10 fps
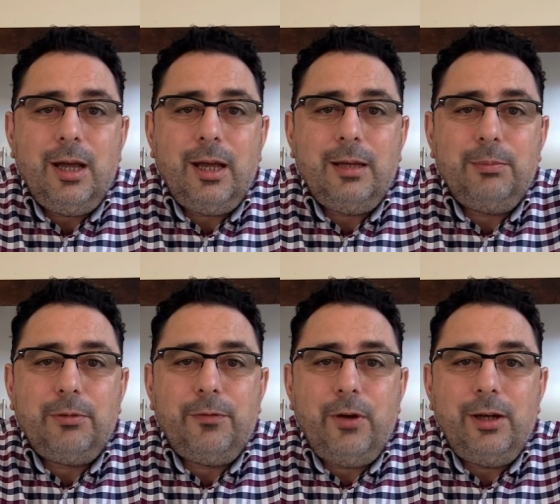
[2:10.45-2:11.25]
and
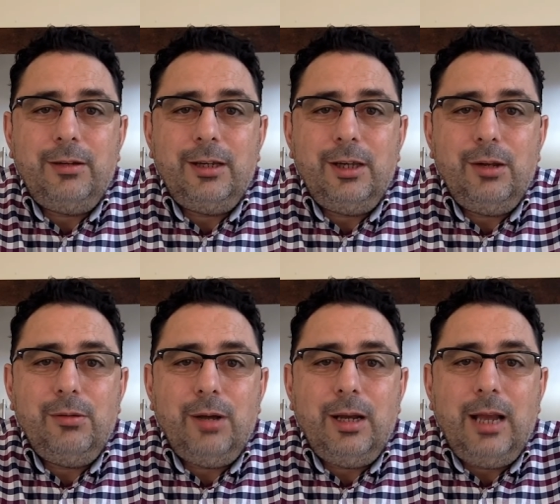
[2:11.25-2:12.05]
providing
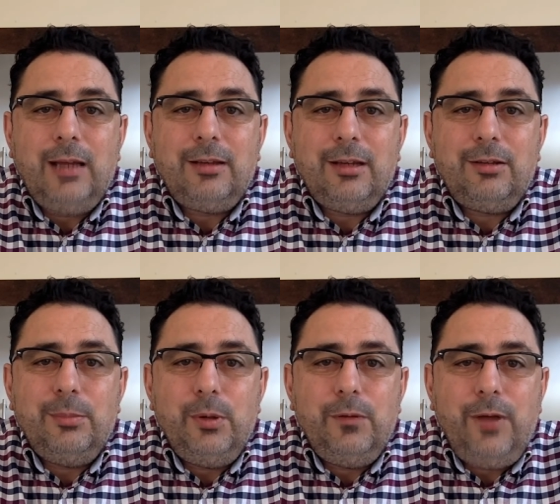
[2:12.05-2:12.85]
you a ladder to
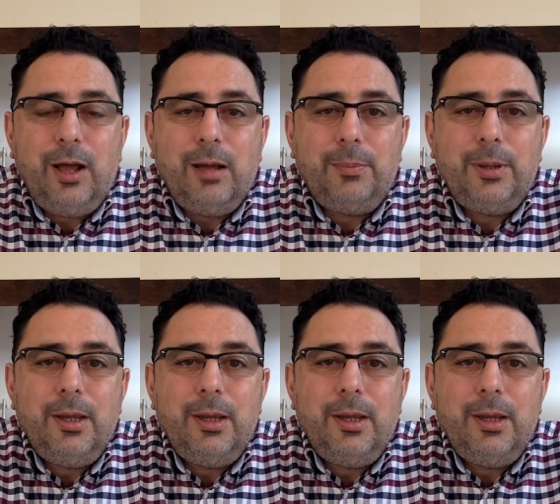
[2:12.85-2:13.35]
move up,